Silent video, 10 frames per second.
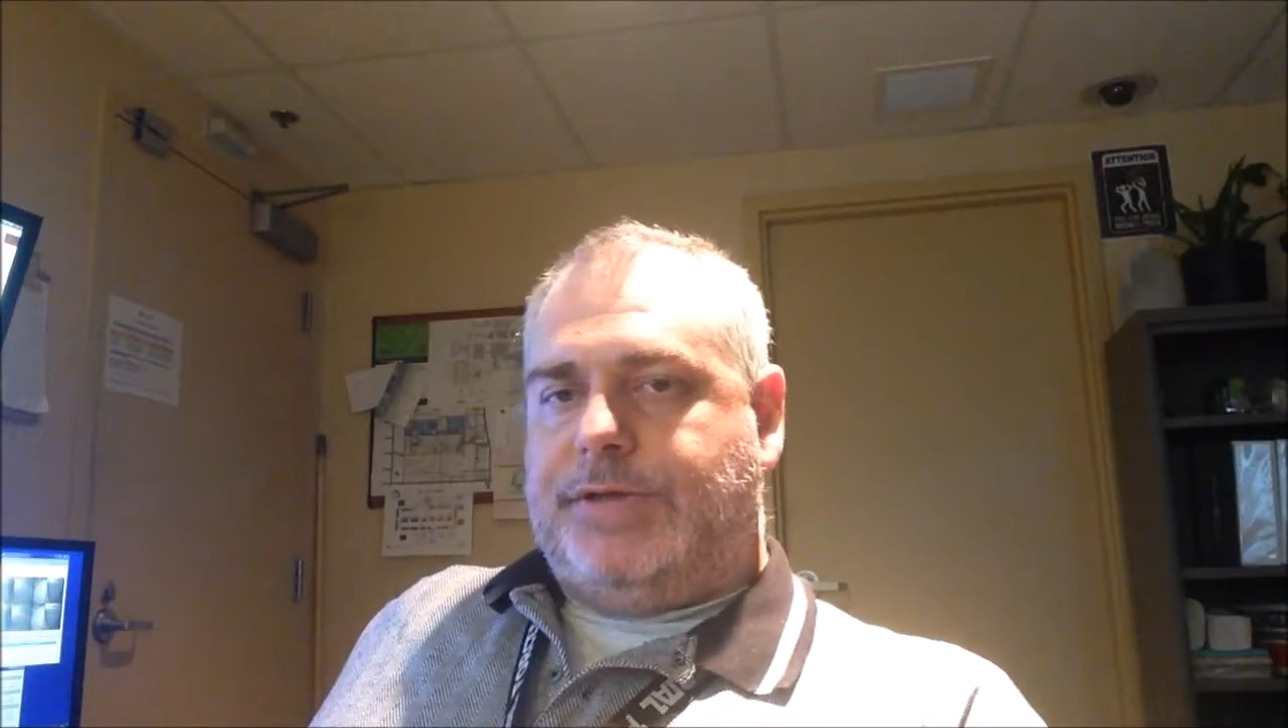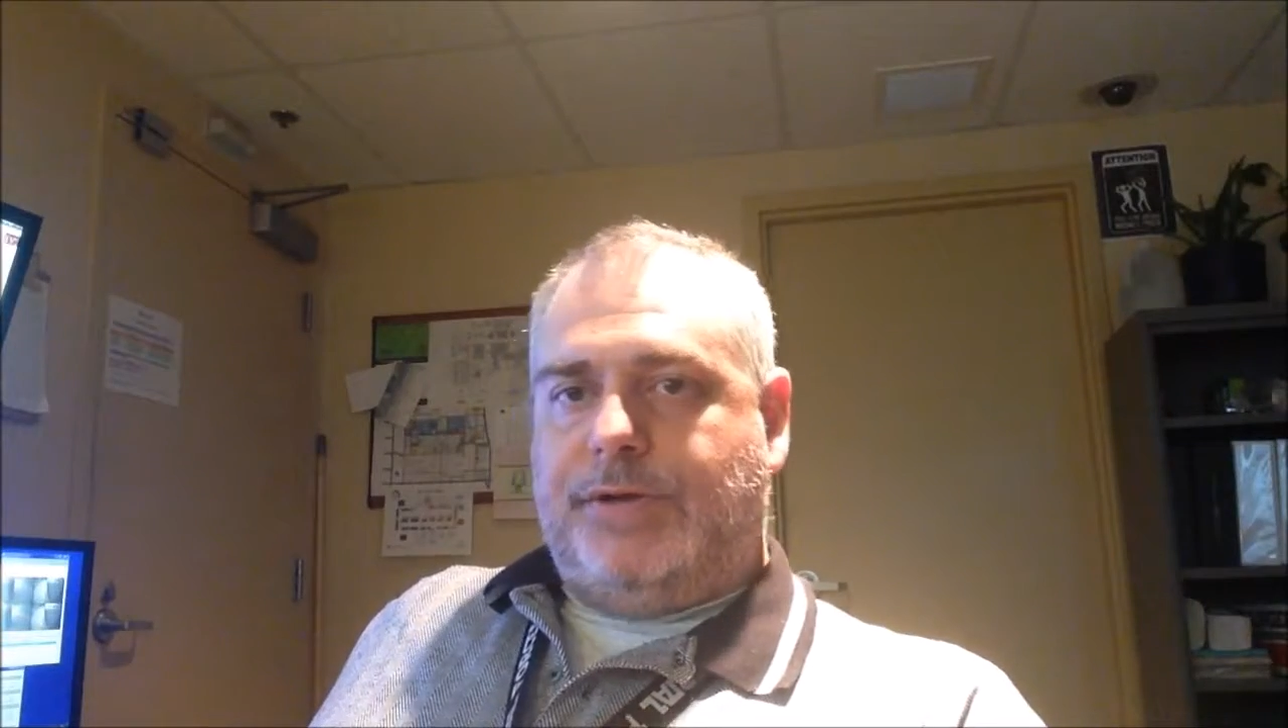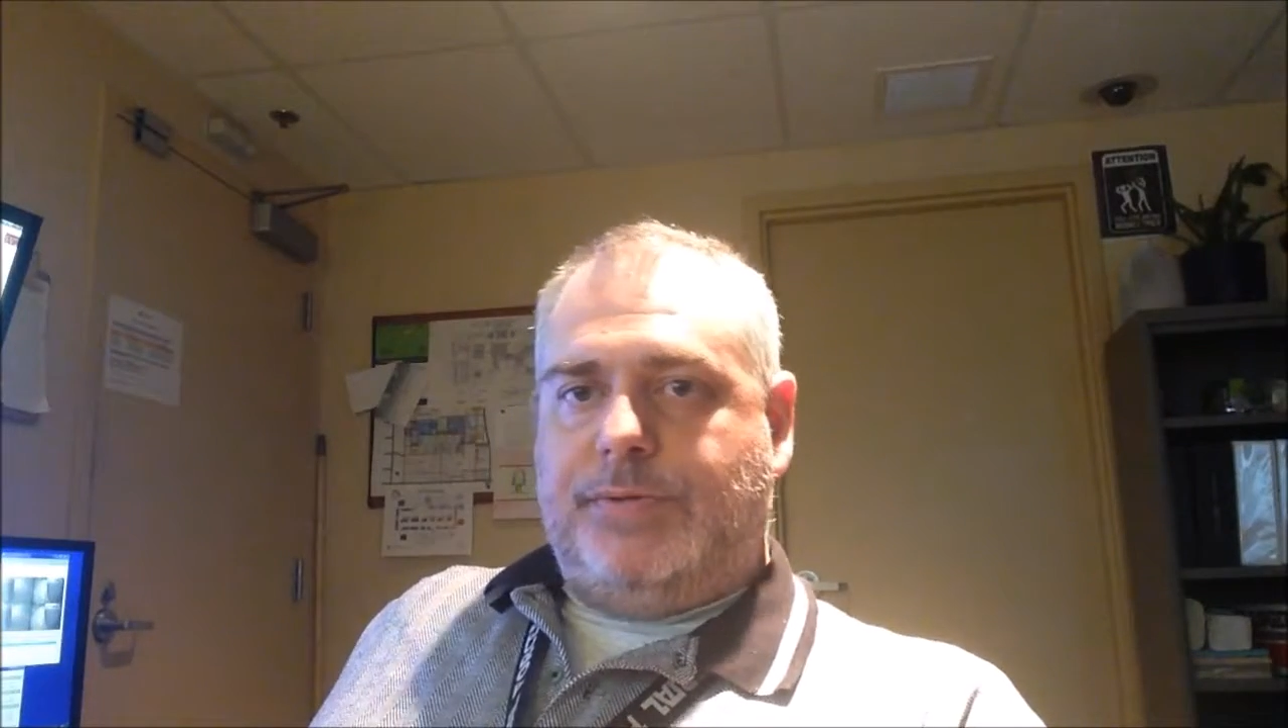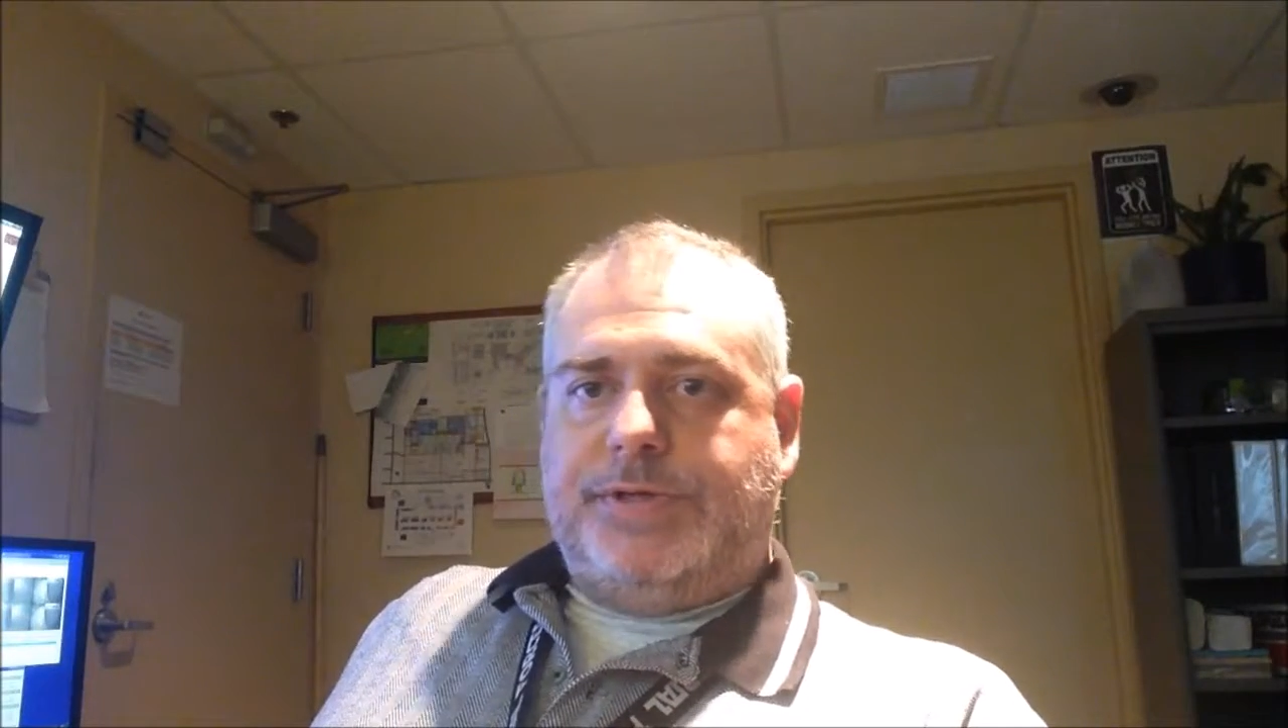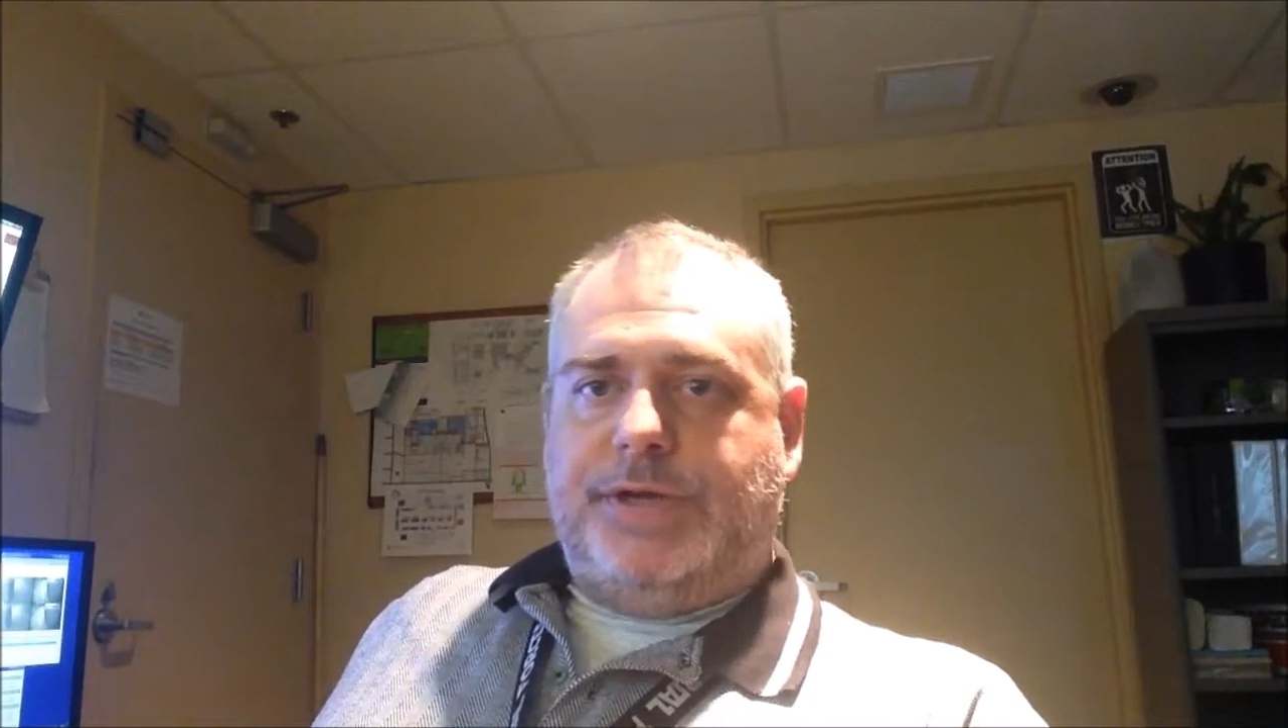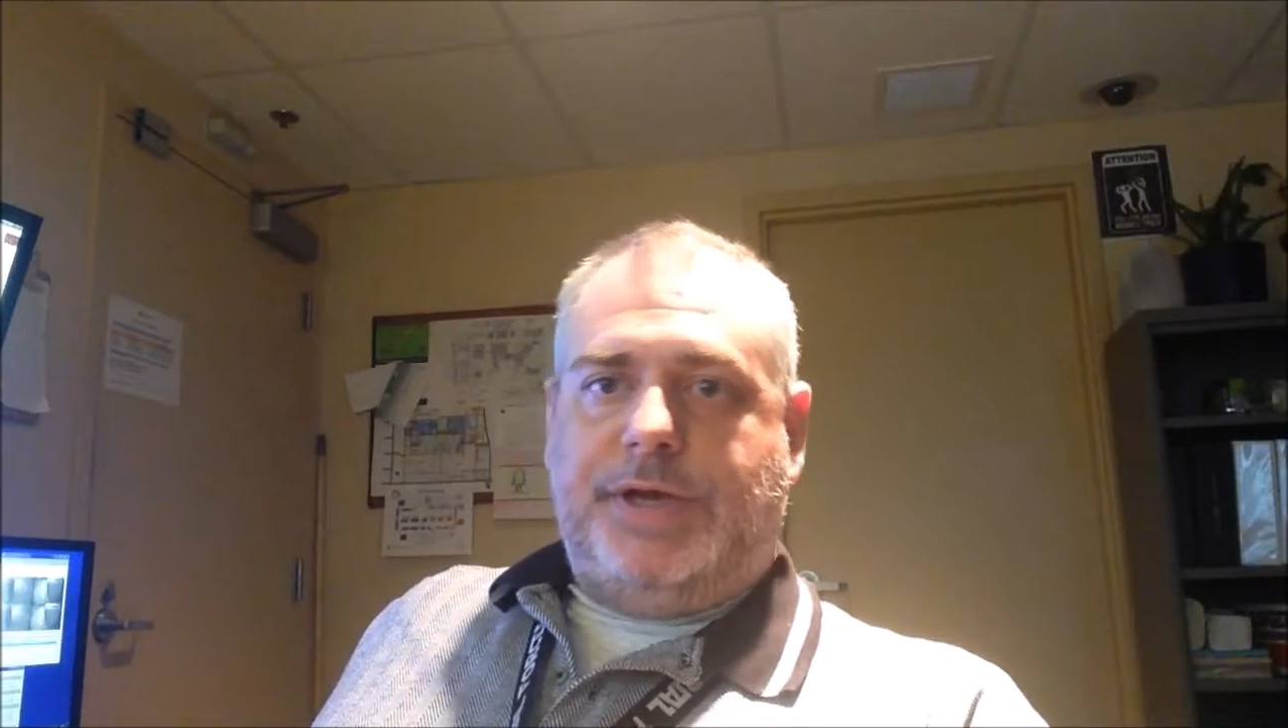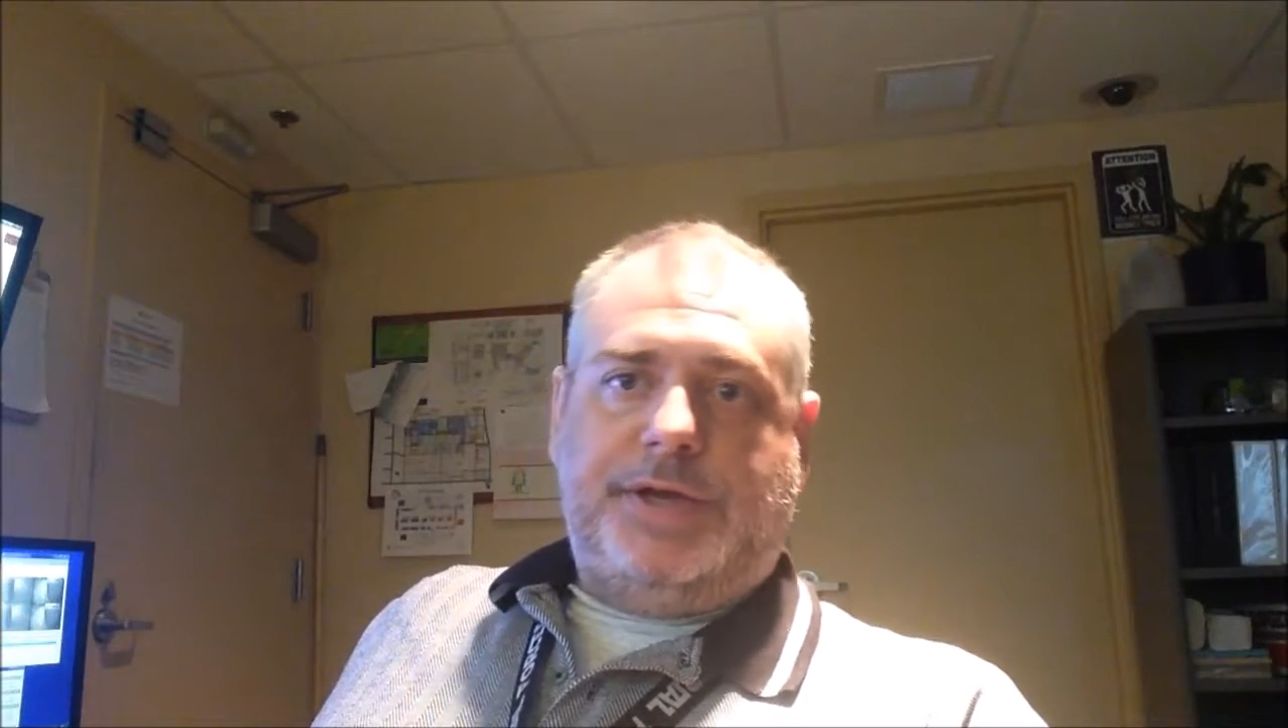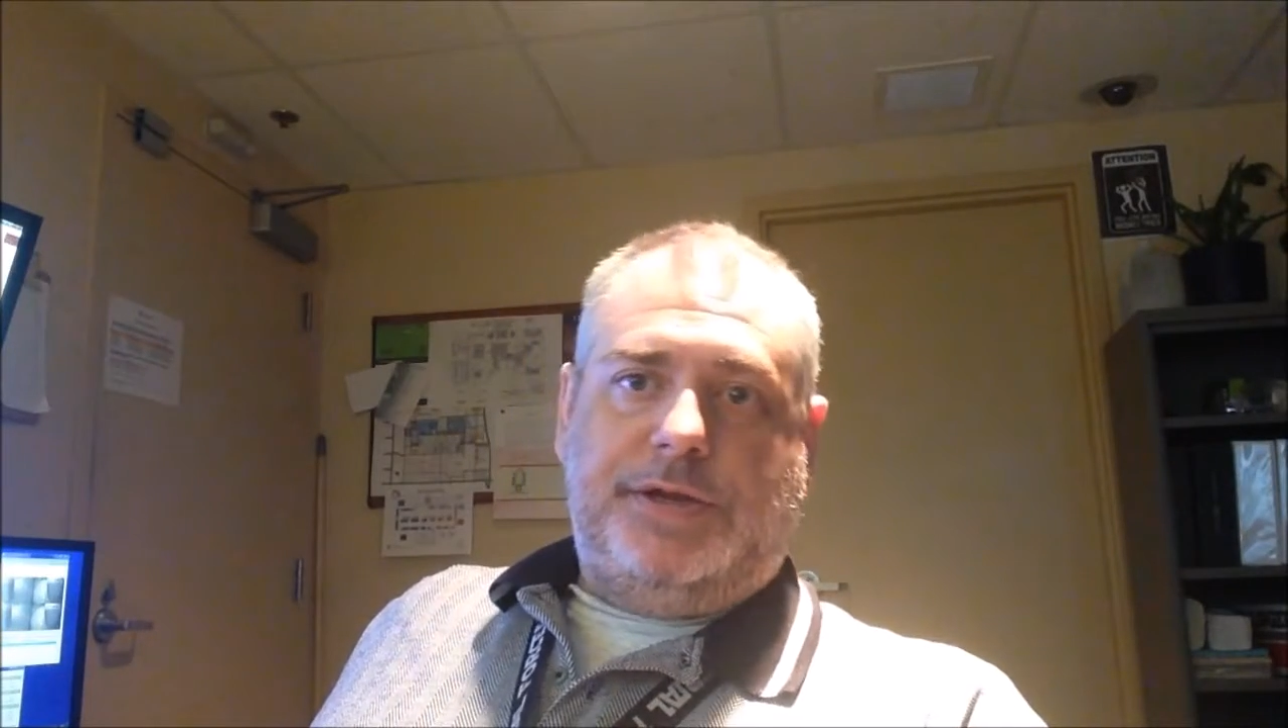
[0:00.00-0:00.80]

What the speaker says: service that I had